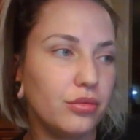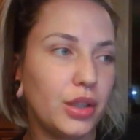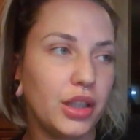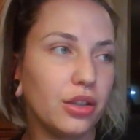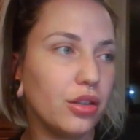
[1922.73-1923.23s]

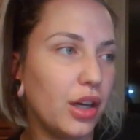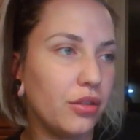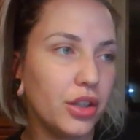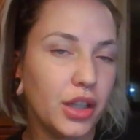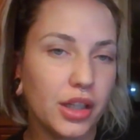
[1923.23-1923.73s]
We all
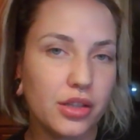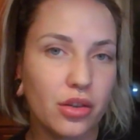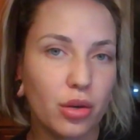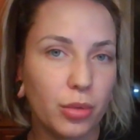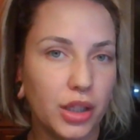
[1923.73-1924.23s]
have our days
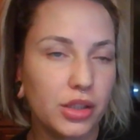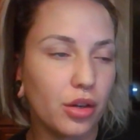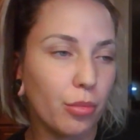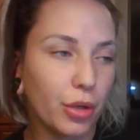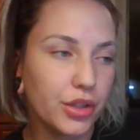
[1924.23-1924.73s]
and our weeks
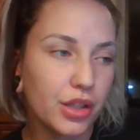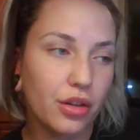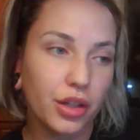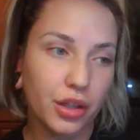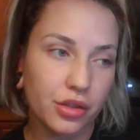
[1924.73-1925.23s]
and our months and
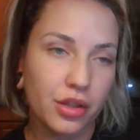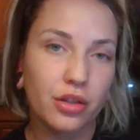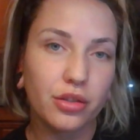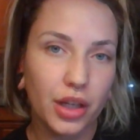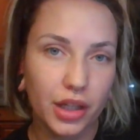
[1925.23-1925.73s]
our years and
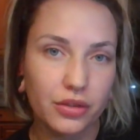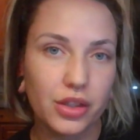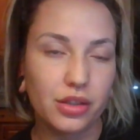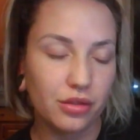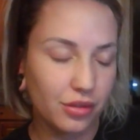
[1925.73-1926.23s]
our
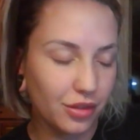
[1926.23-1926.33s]
lives.